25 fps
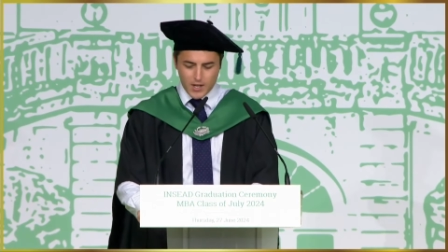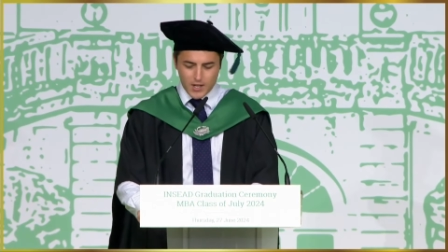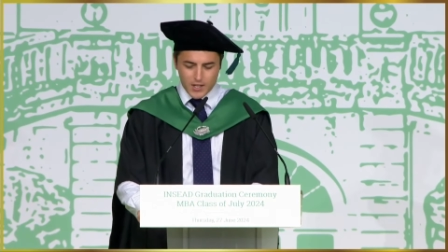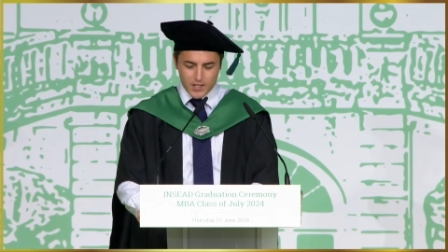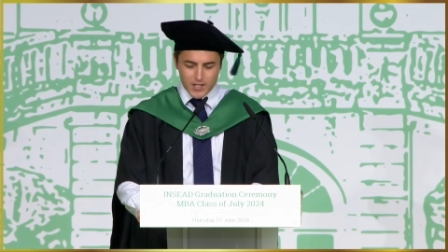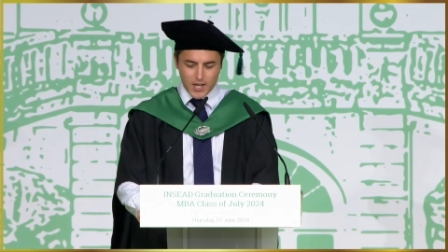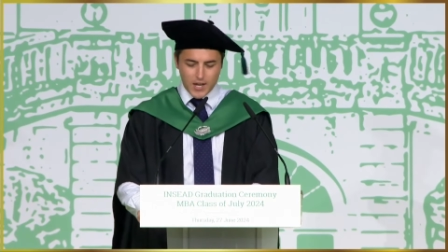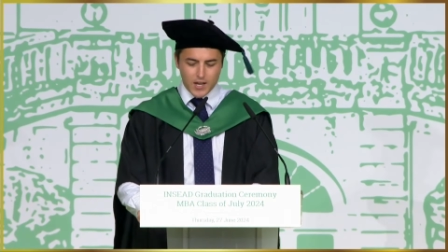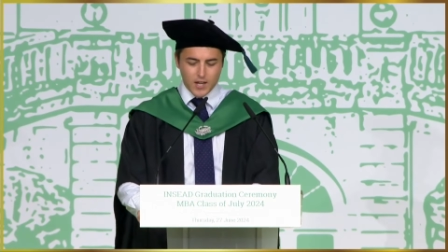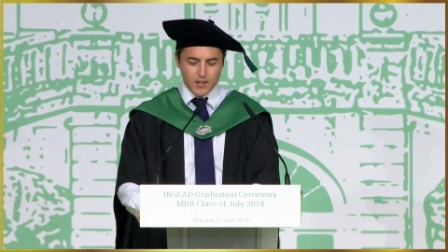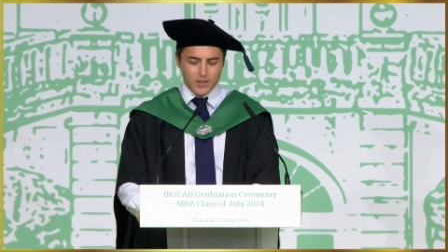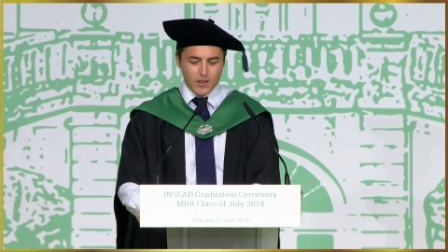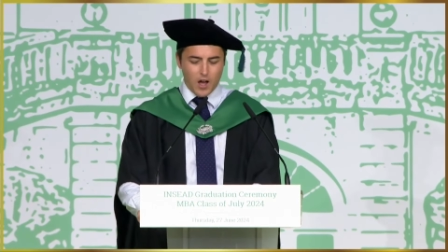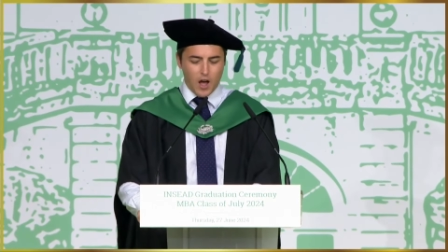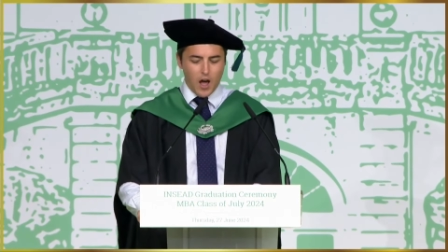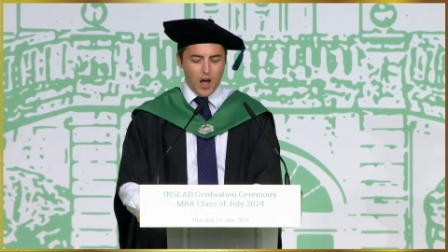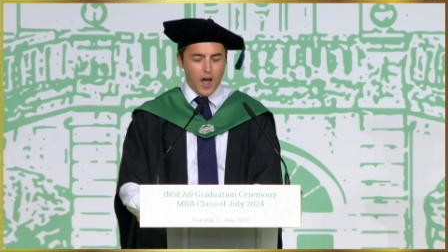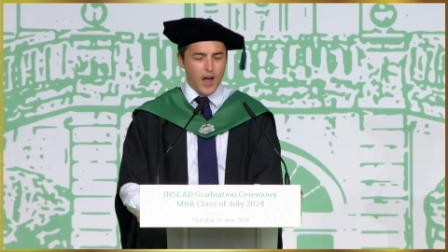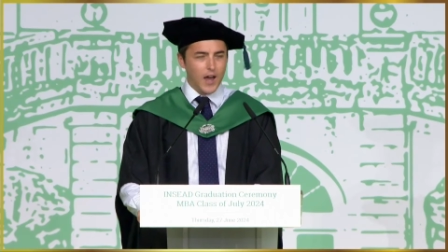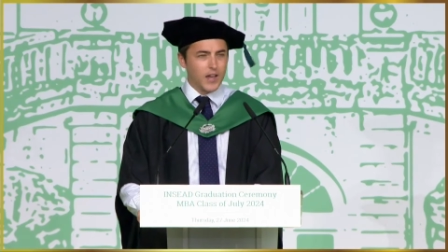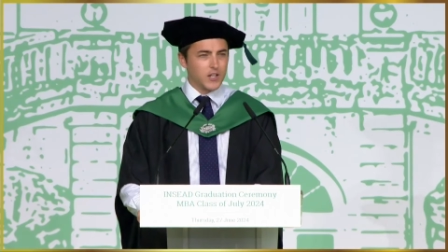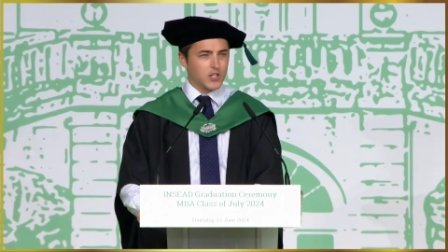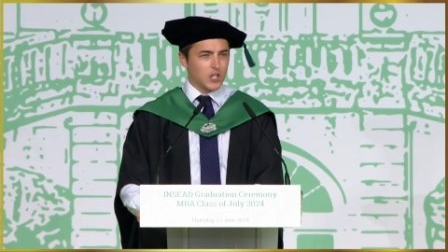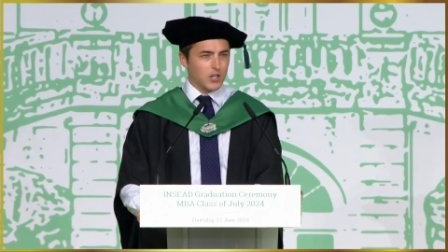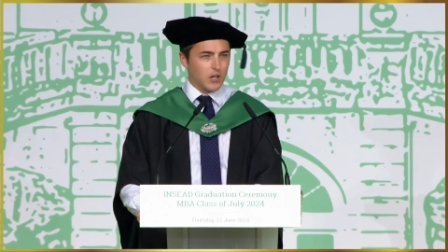taking the
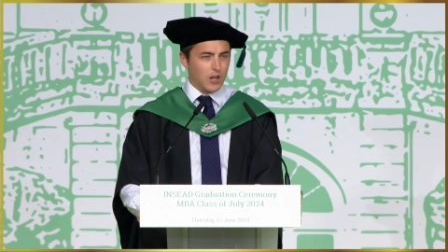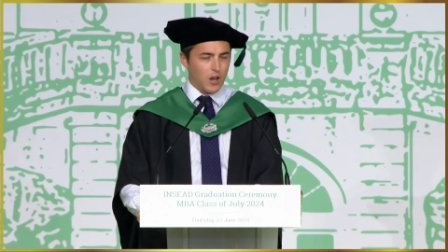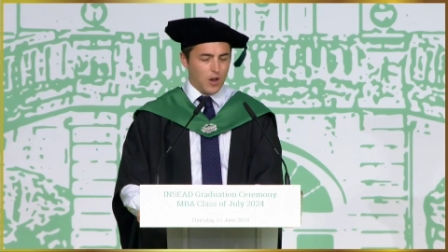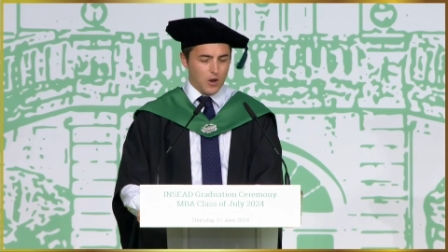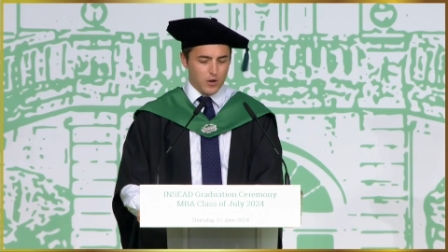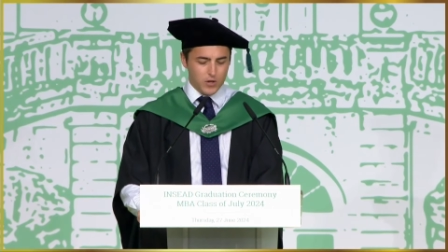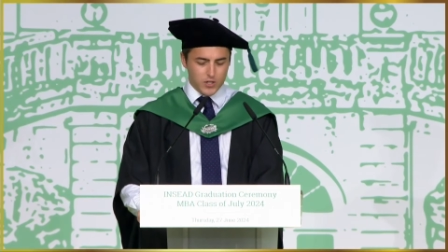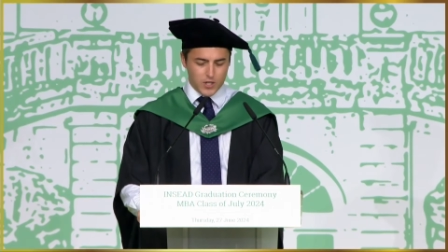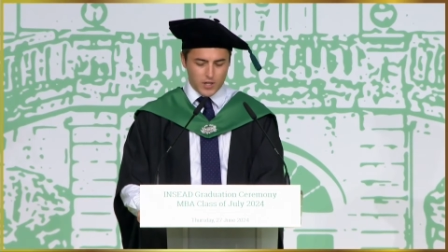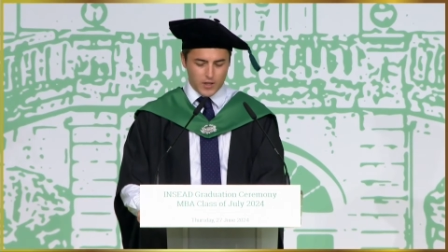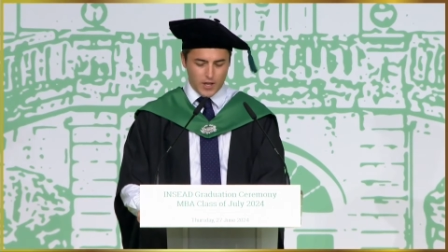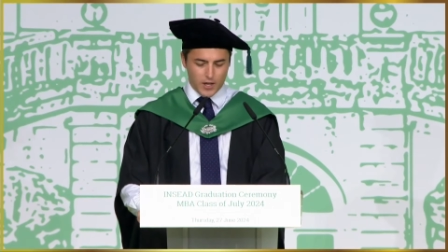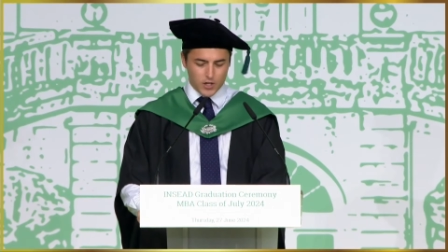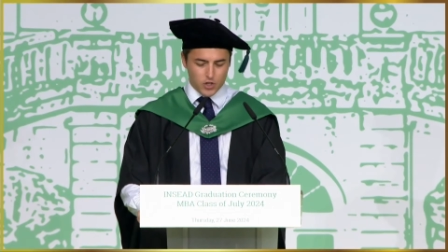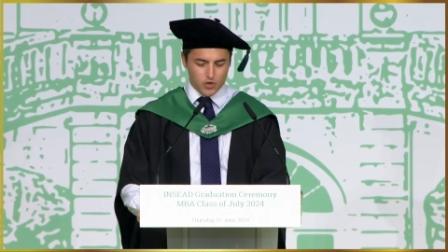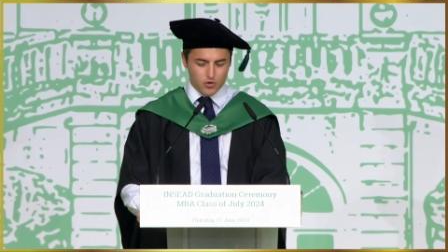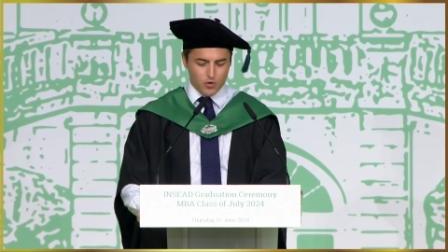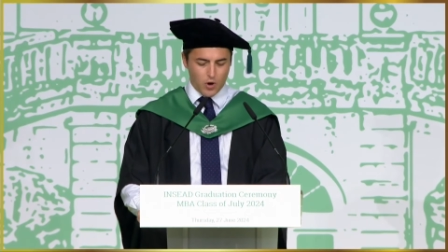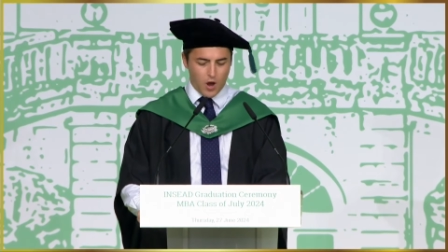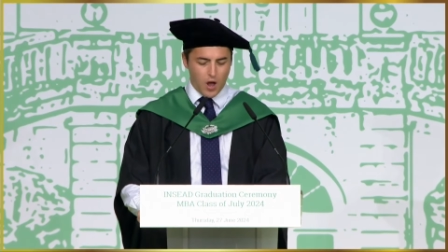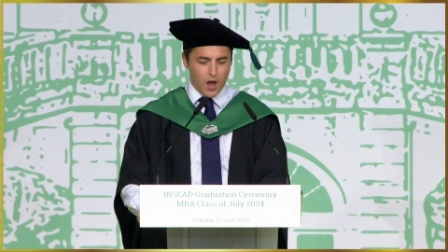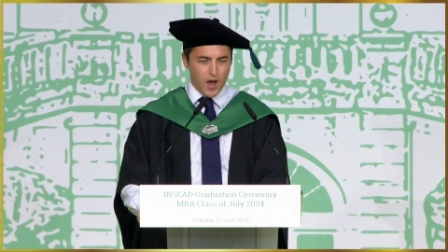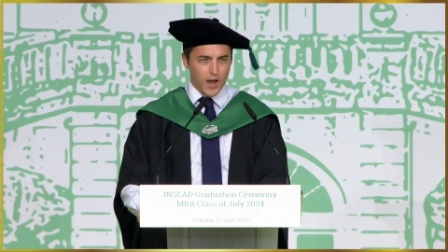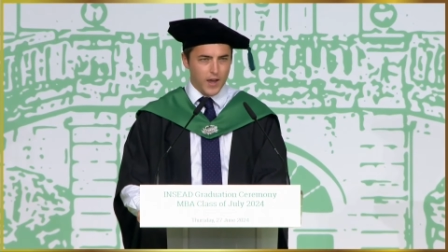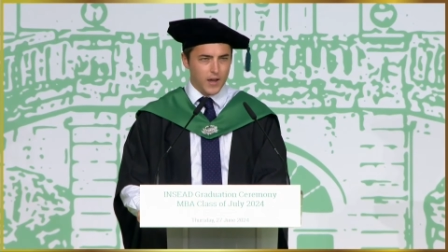highs and lows in their
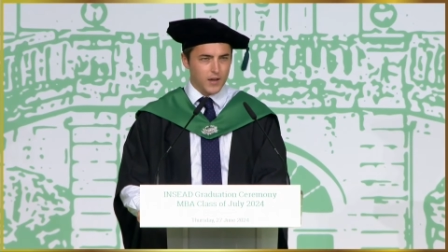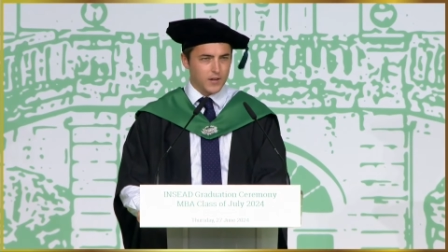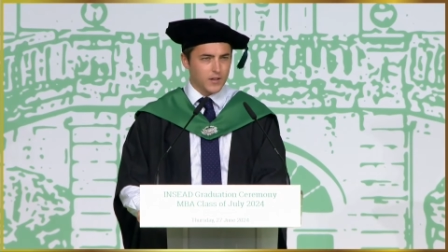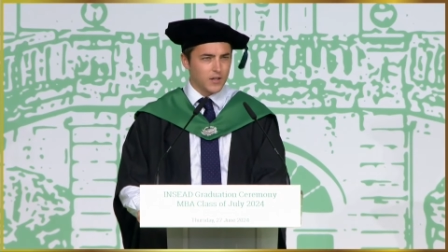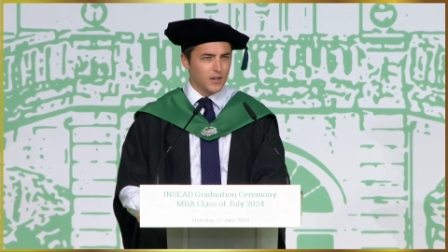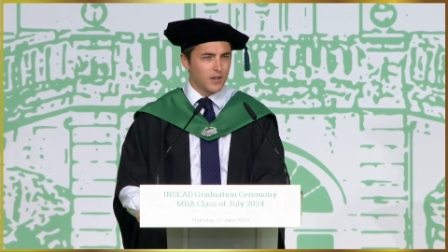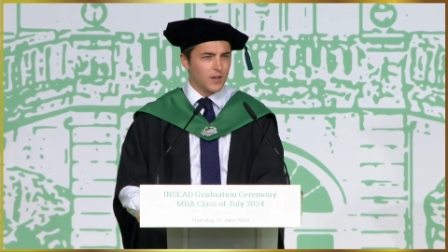stride,